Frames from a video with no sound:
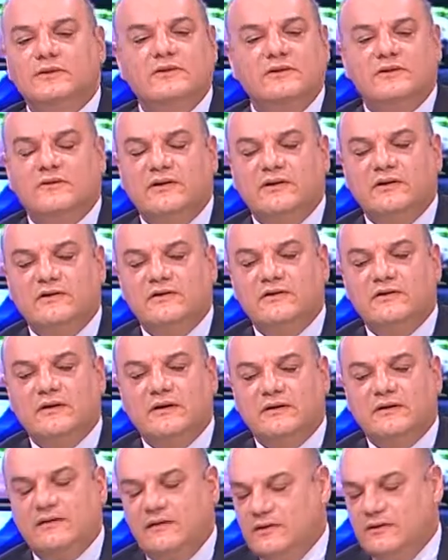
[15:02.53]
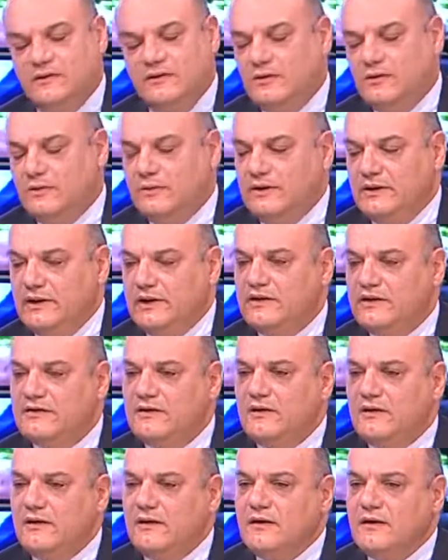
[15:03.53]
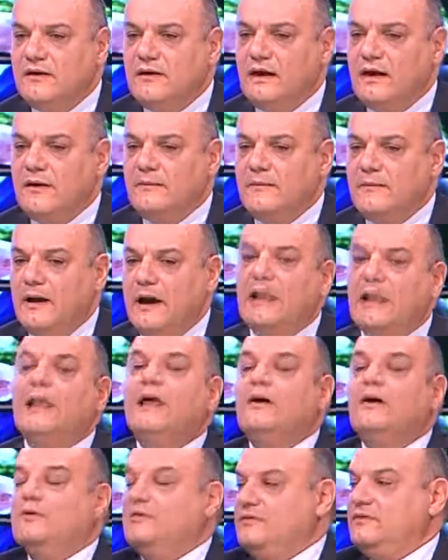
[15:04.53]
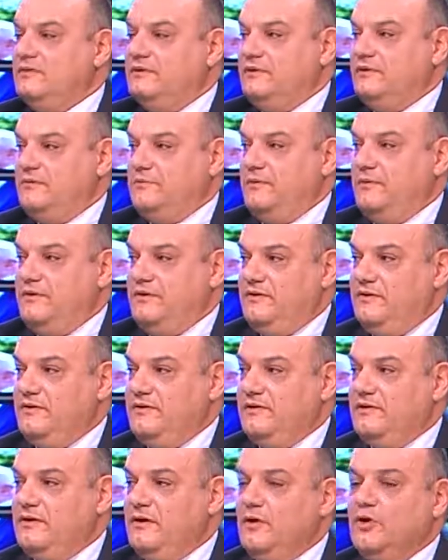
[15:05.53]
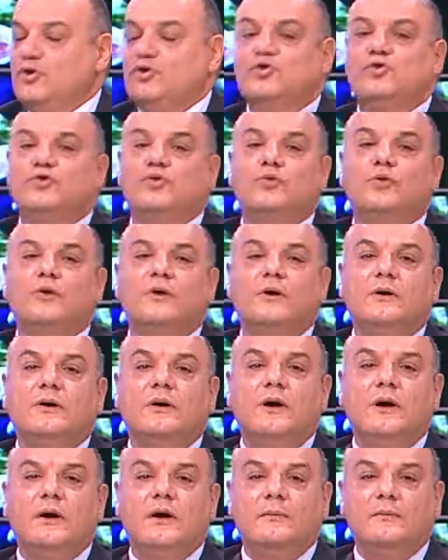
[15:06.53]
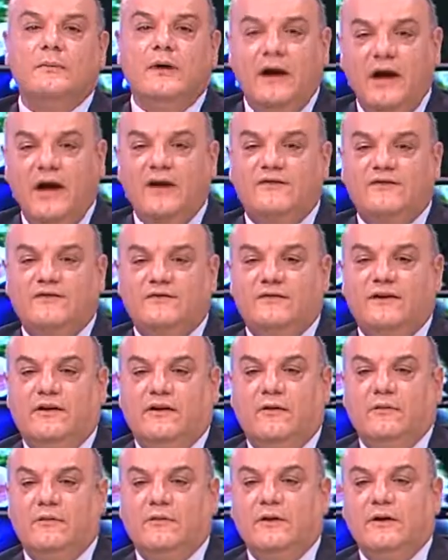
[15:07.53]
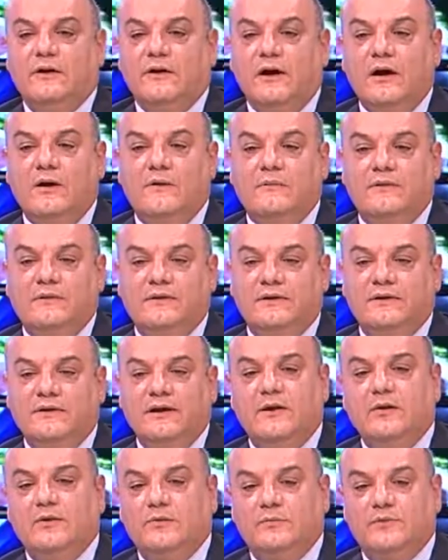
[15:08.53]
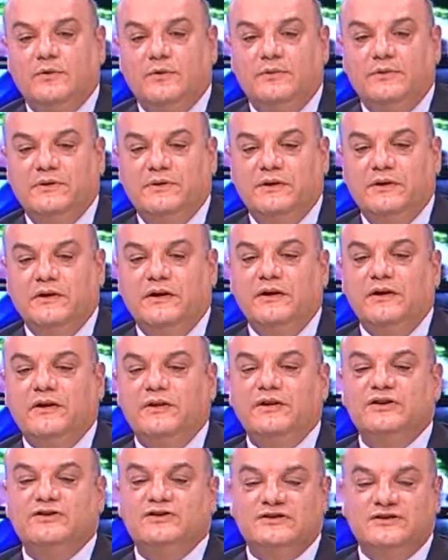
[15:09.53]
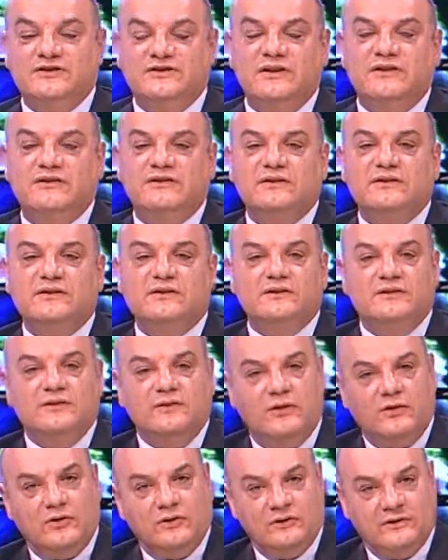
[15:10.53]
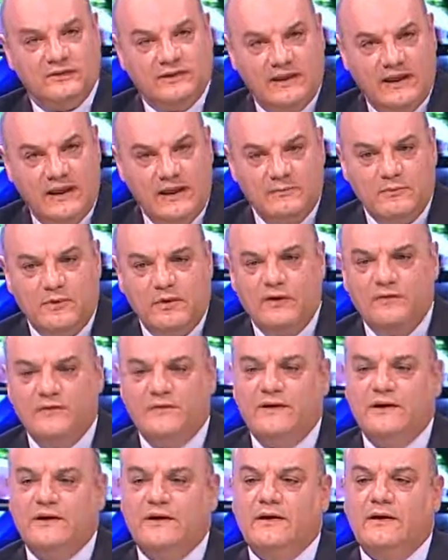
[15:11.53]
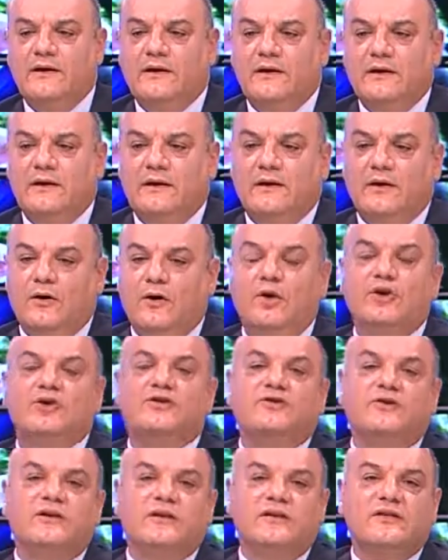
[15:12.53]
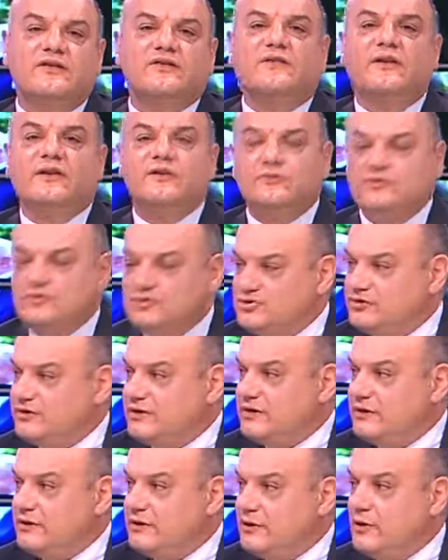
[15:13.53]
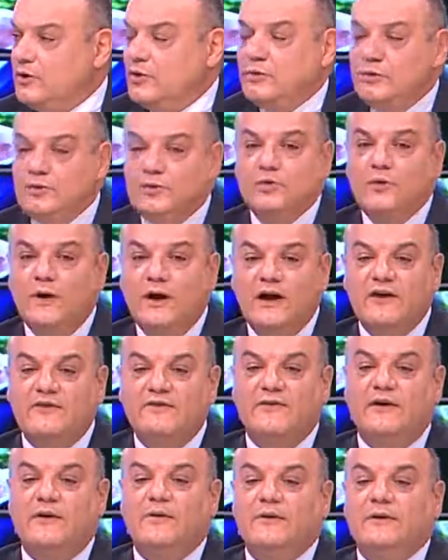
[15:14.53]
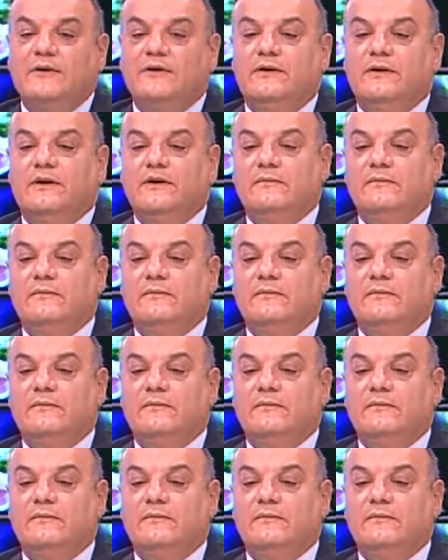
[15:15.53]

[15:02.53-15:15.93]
the Trust Act and the nominees, allows these persons to have their own company, their own property registered on the name of an authorized fiduciary. We do have our